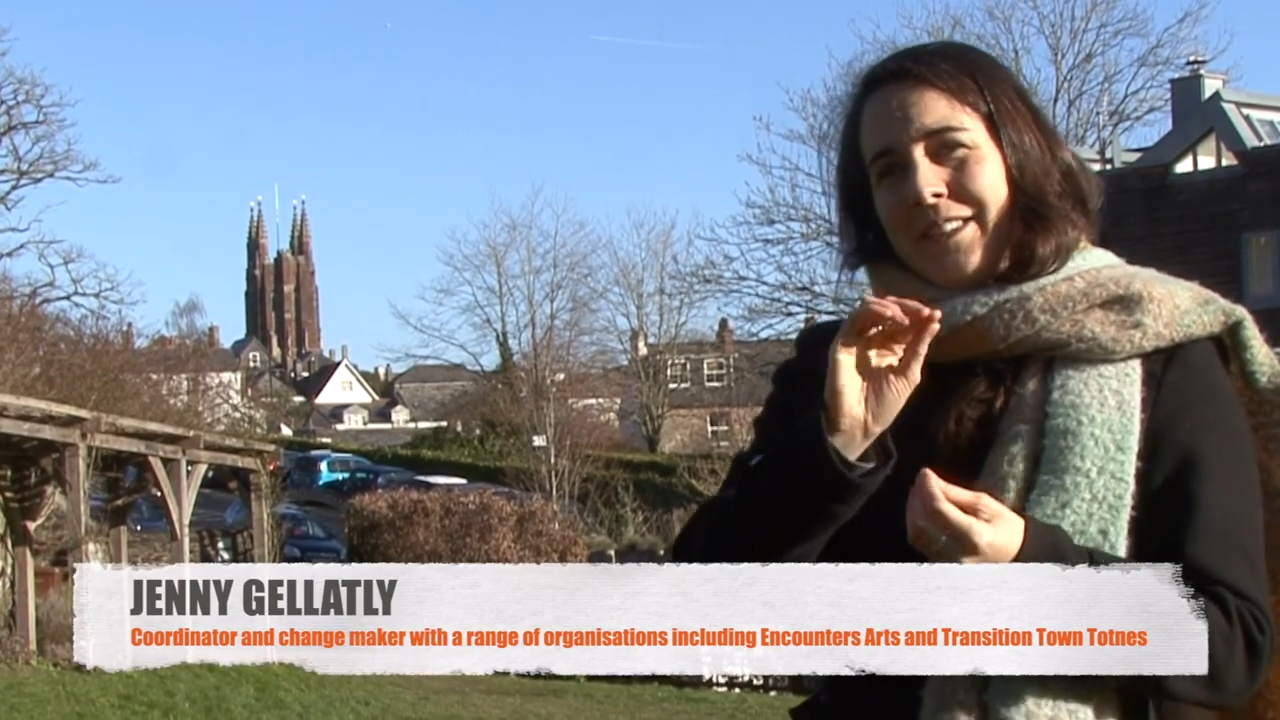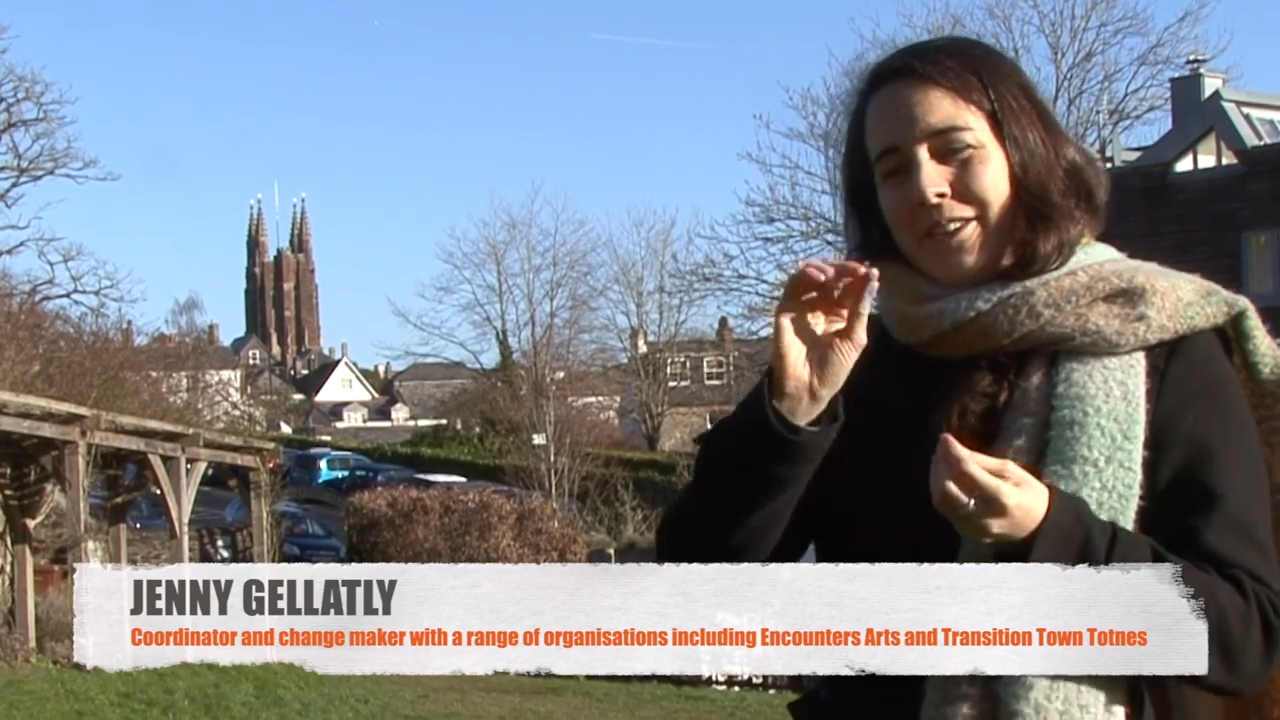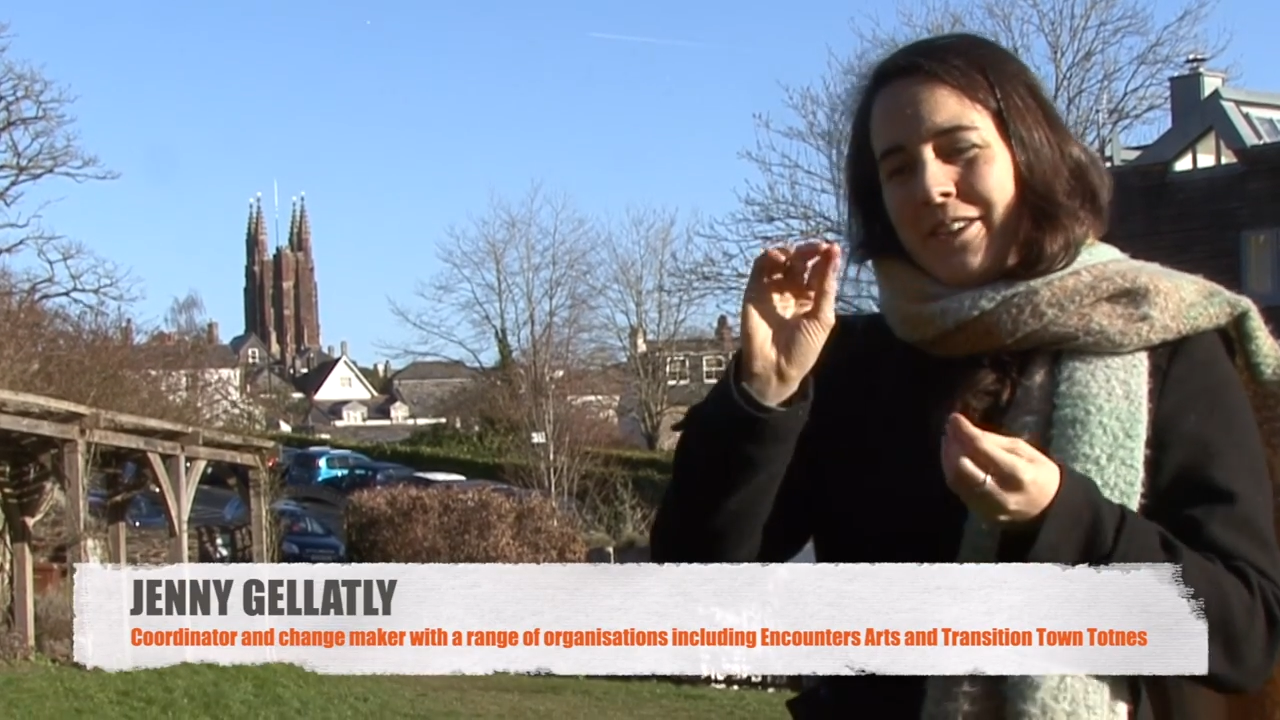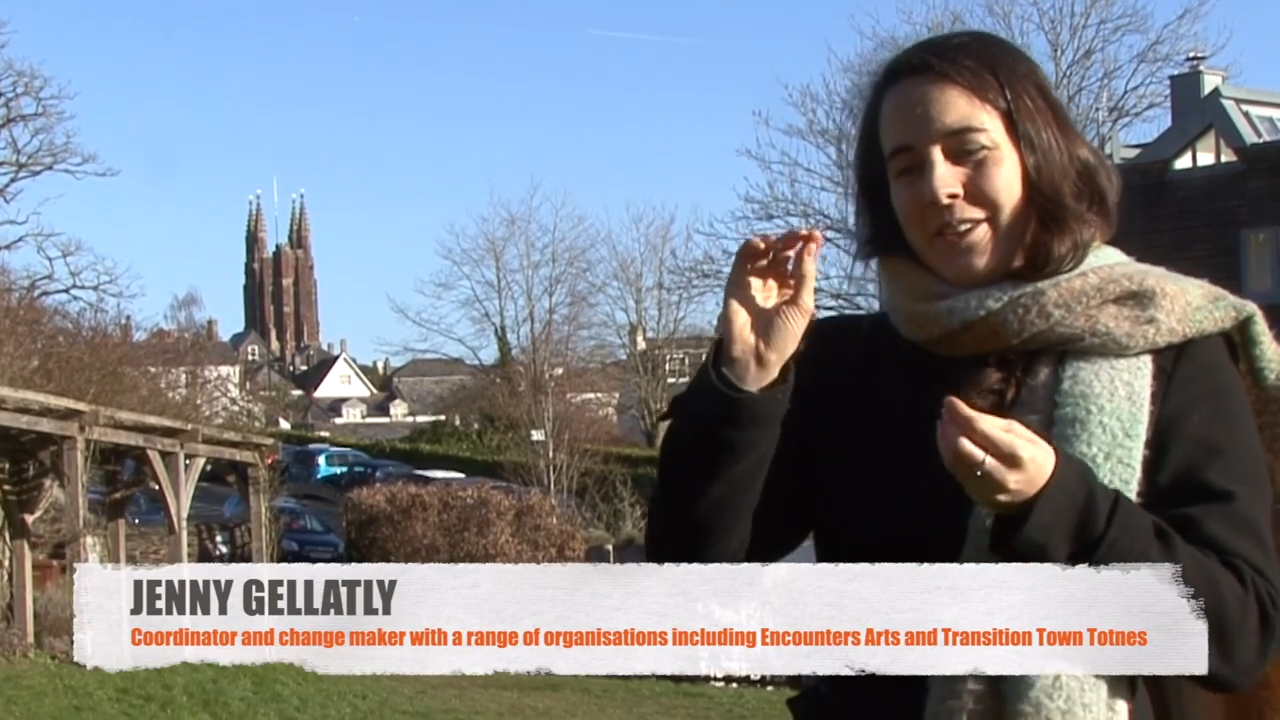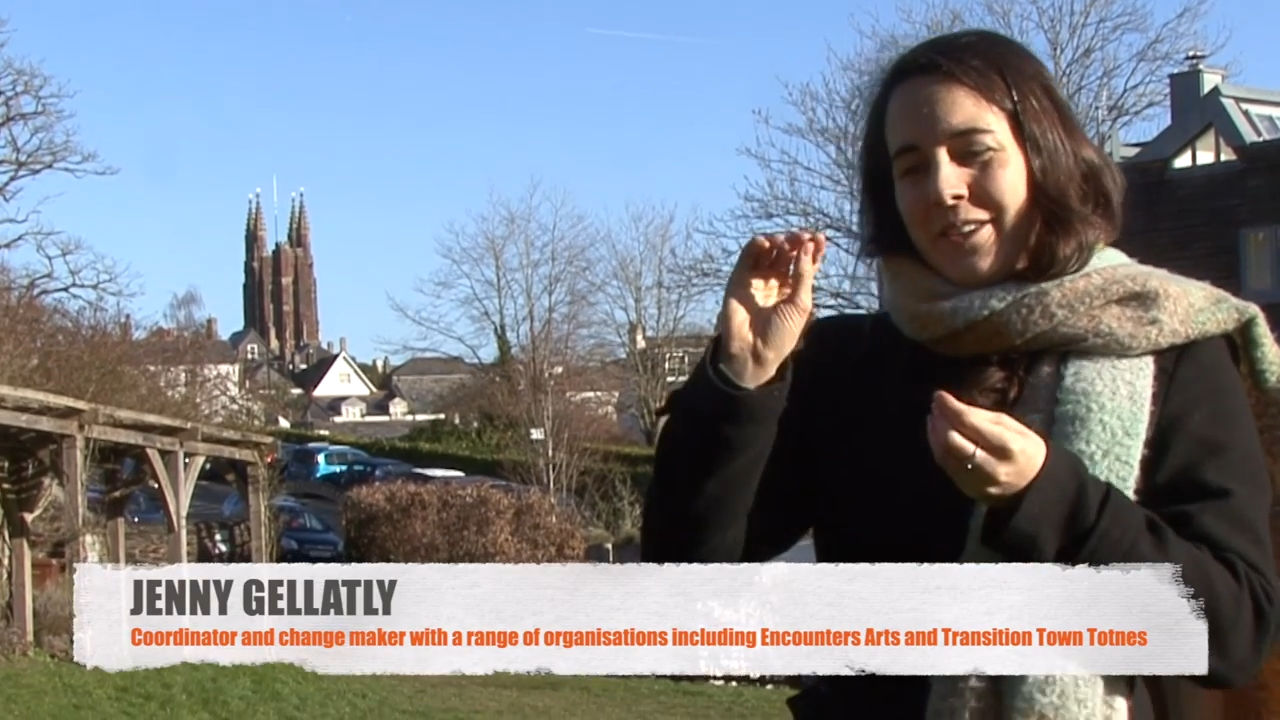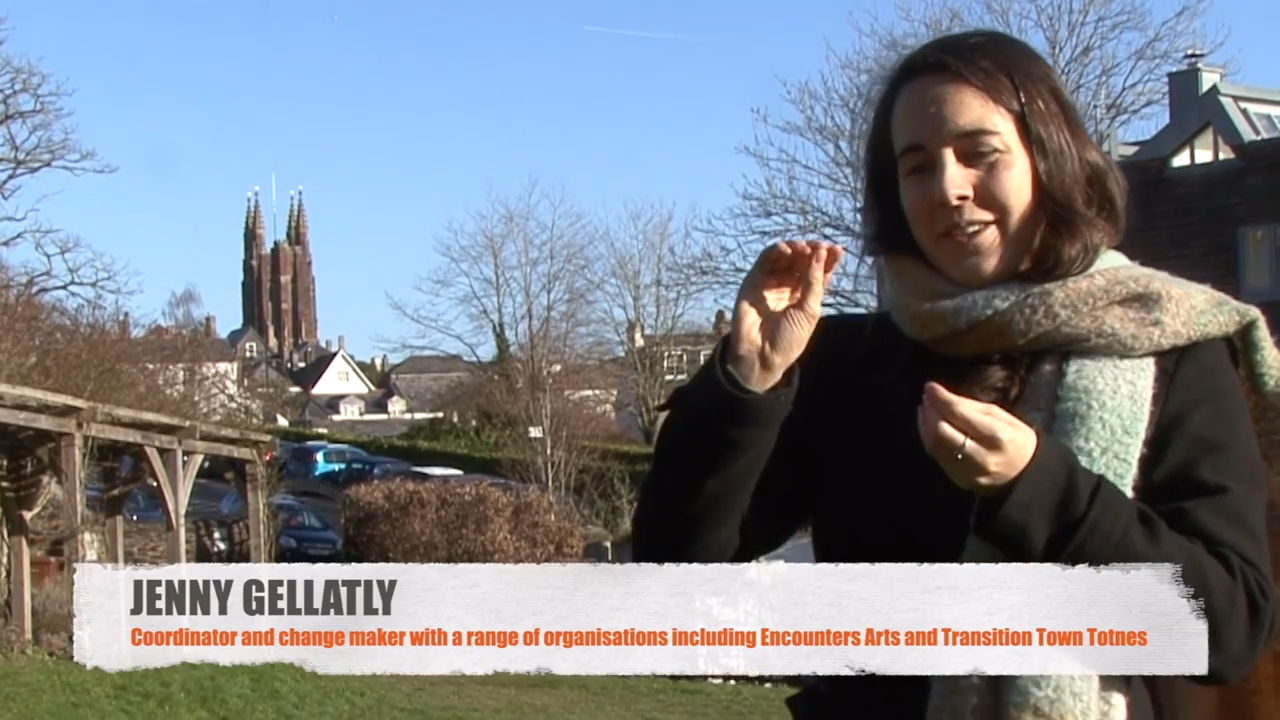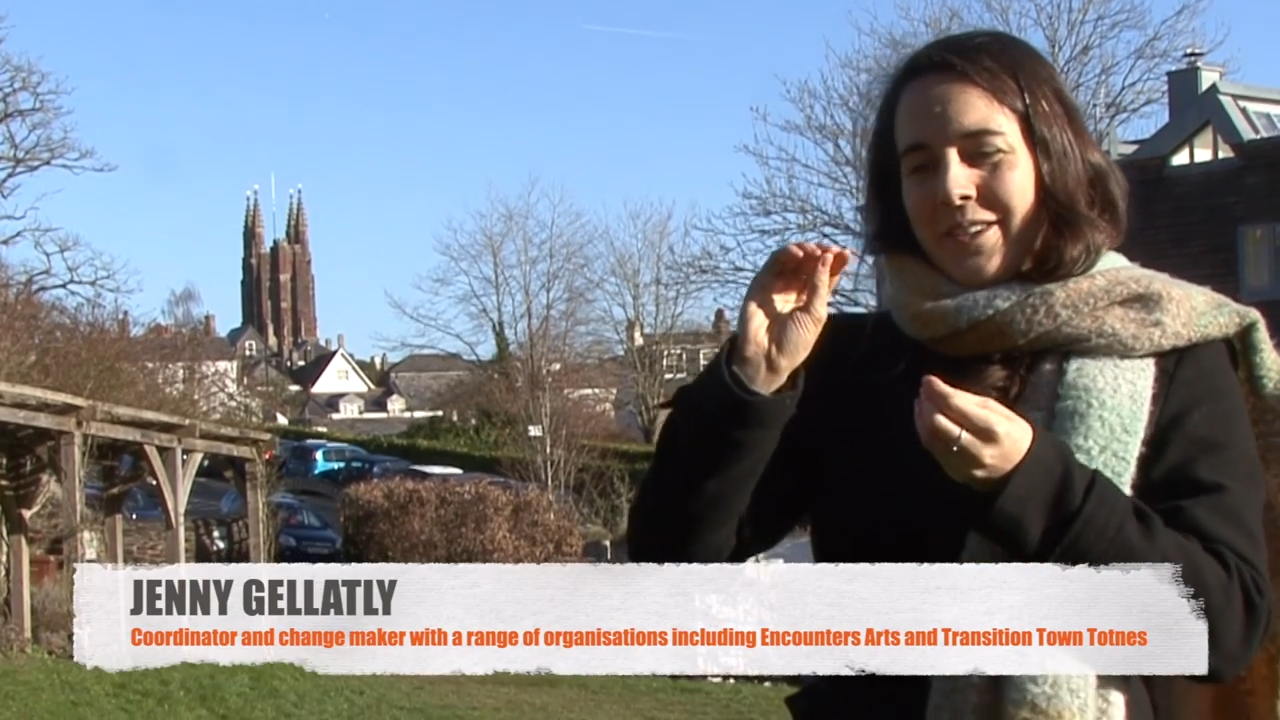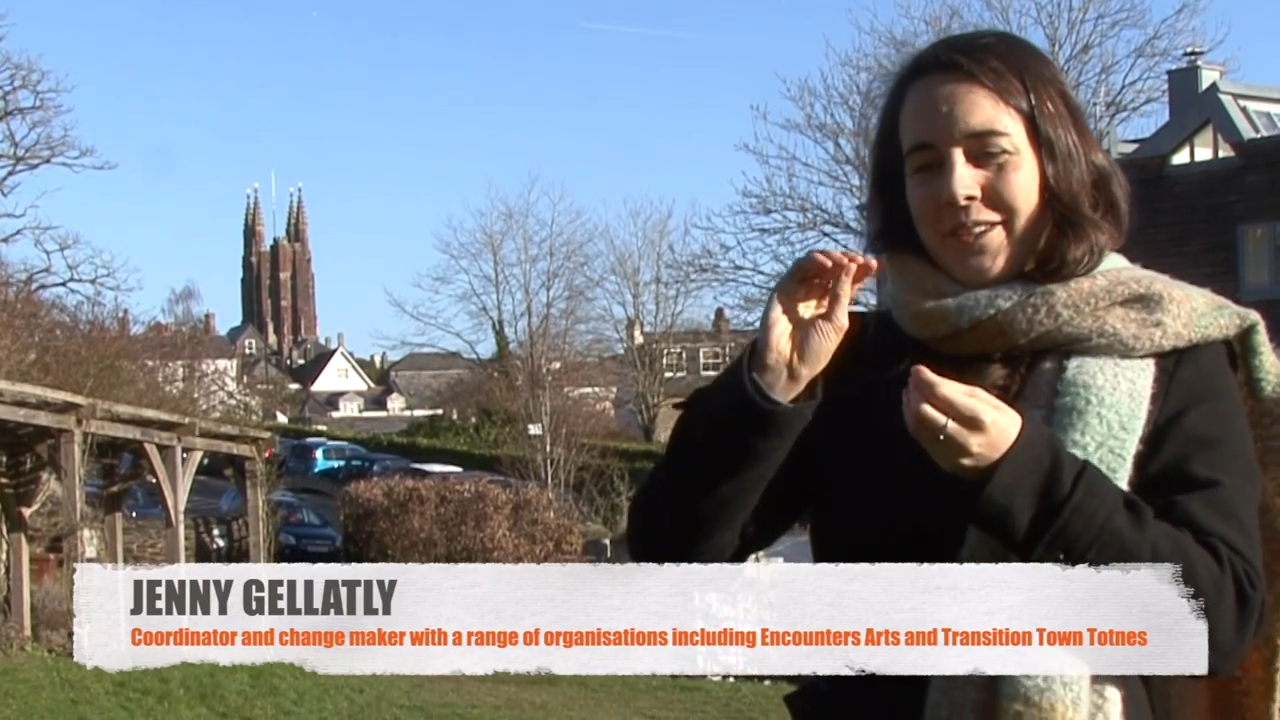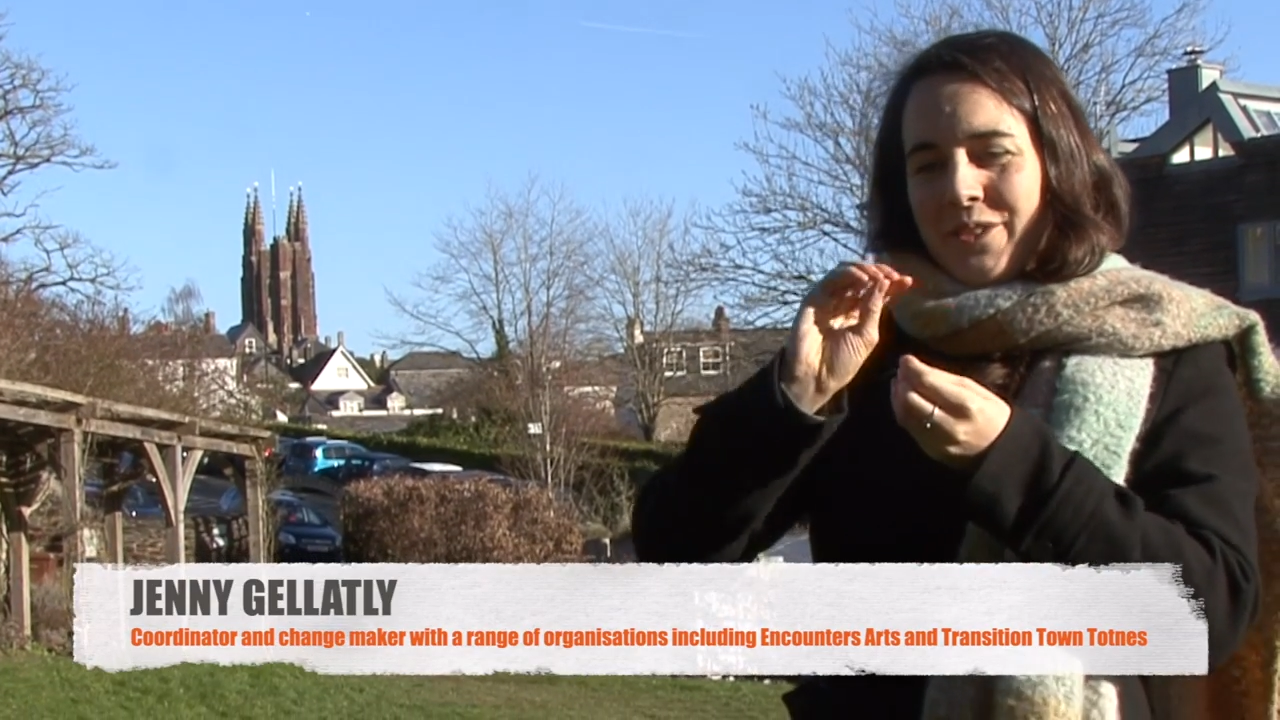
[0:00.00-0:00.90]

a